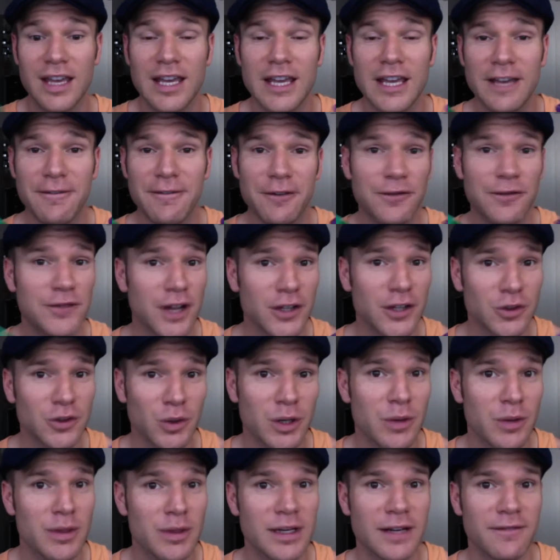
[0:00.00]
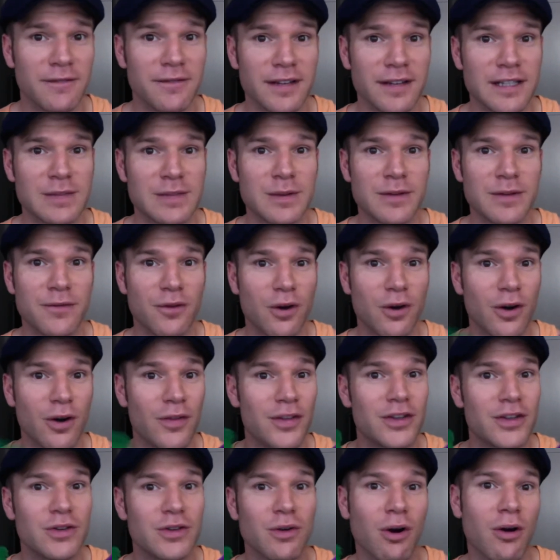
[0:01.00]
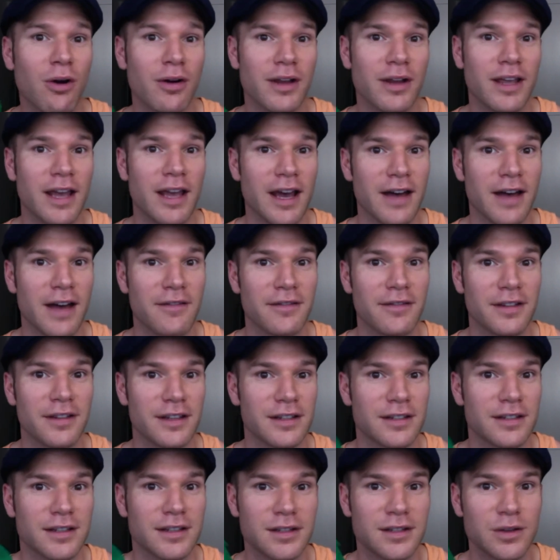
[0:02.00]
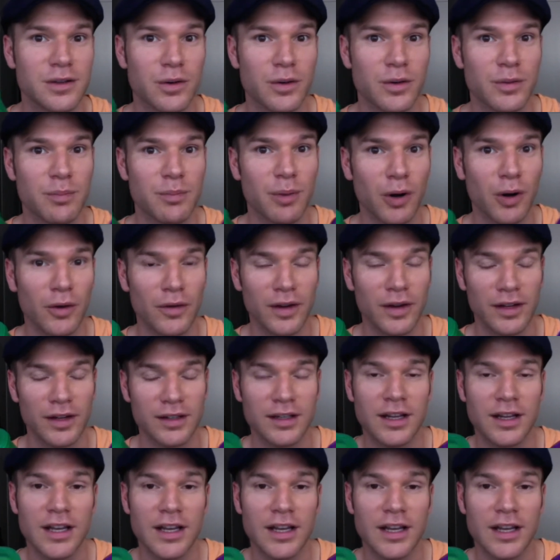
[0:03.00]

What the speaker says: If you've done 21-day fix before, then you already have these, so it's perfect.